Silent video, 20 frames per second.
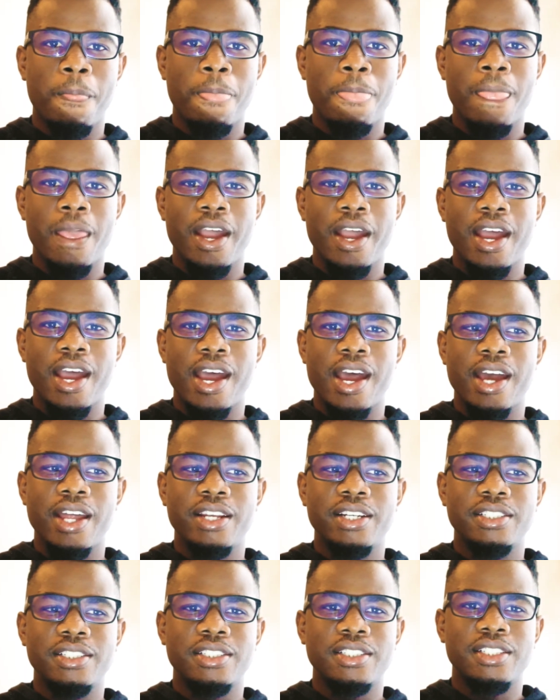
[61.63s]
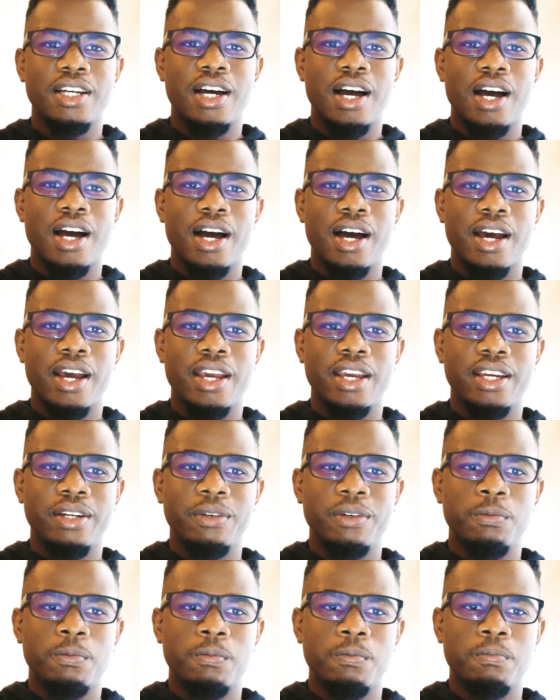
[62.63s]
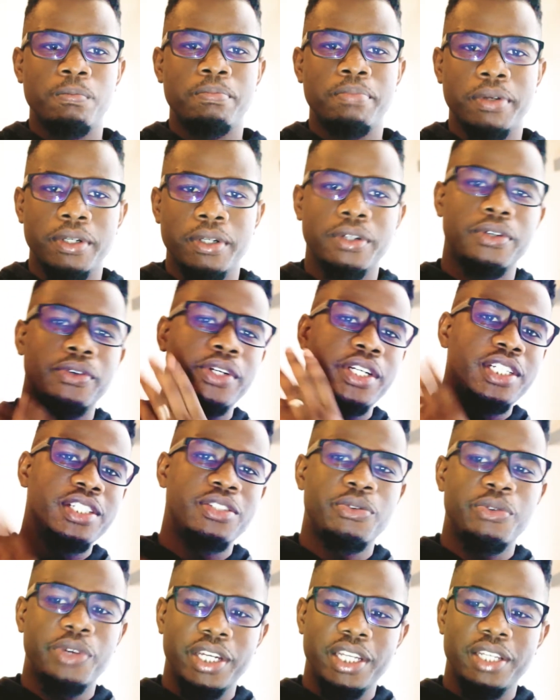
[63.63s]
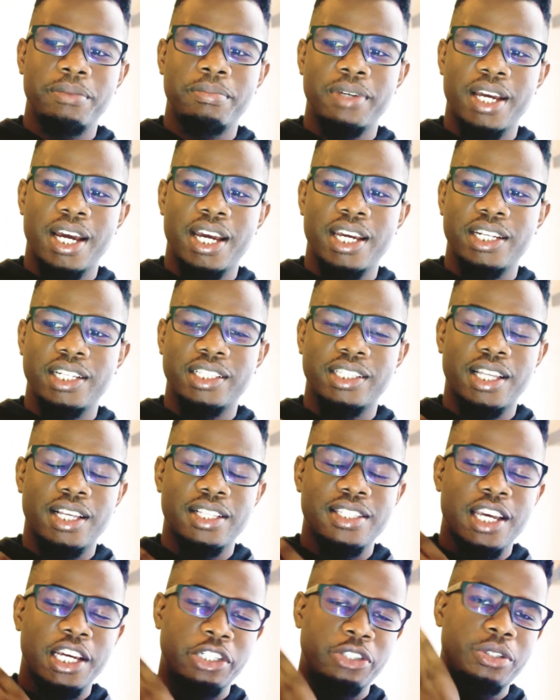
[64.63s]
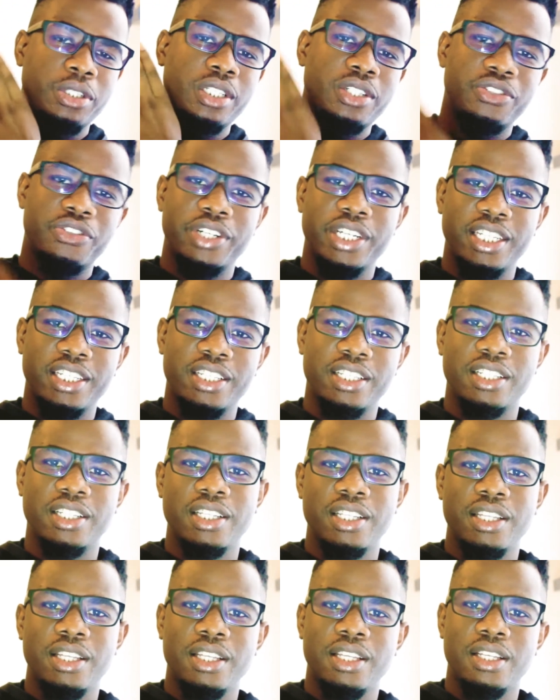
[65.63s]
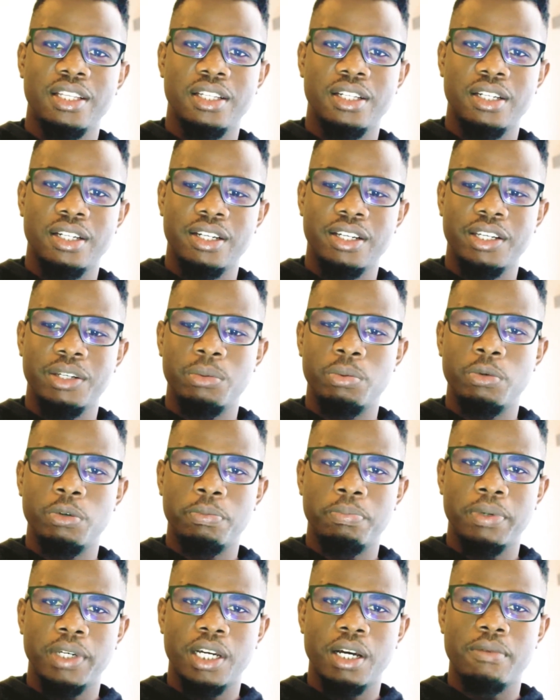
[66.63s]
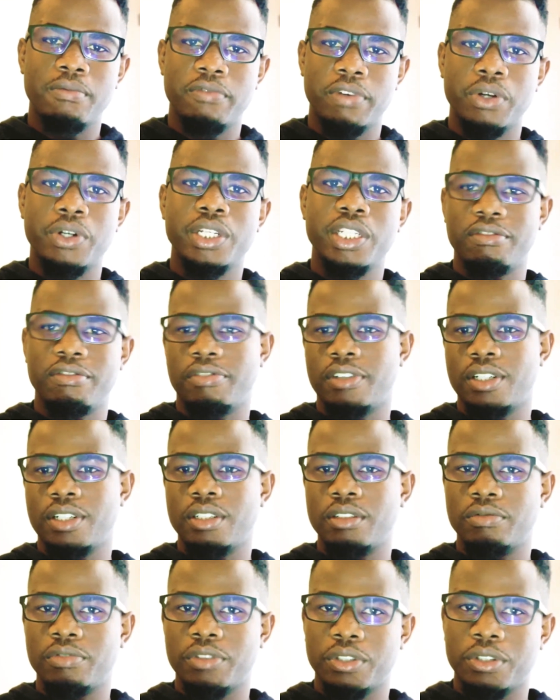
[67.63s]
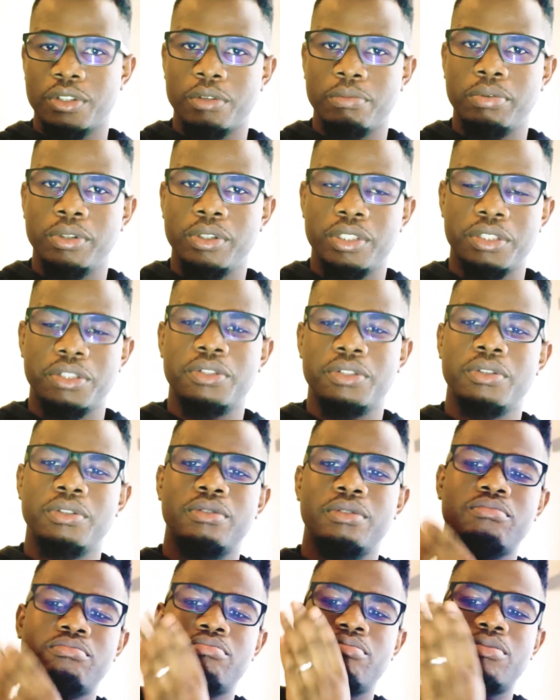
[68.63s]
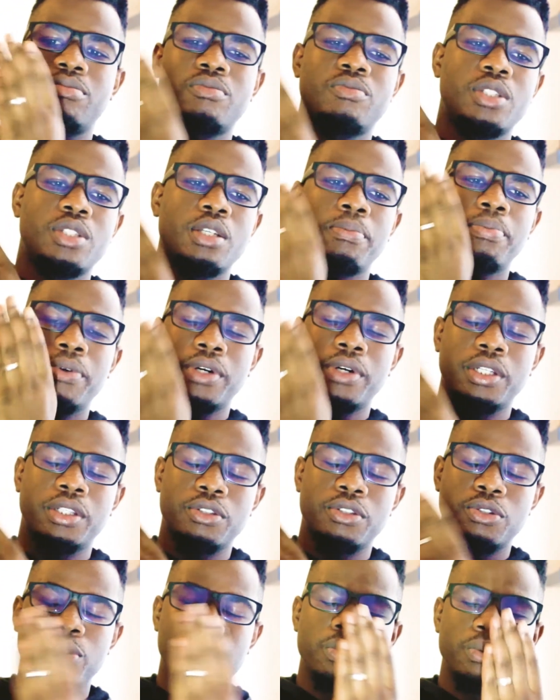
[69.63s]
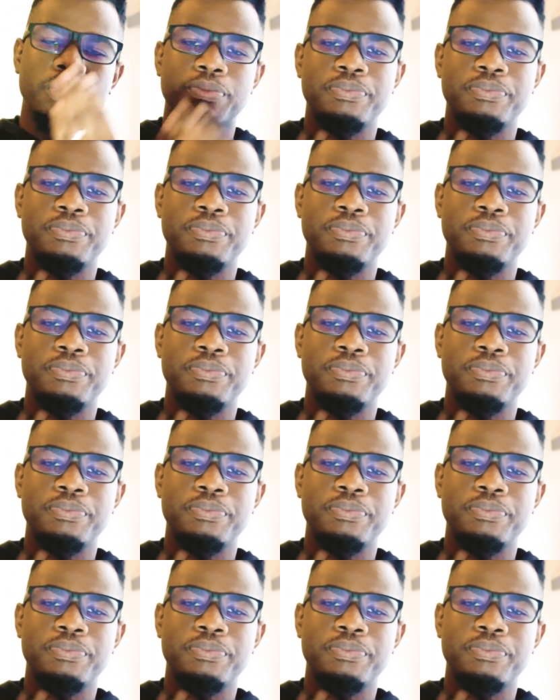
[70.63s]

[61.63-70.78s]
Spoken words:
and I put a green screen behind it that's actually green, it would become very difficult for the computer to separate the two.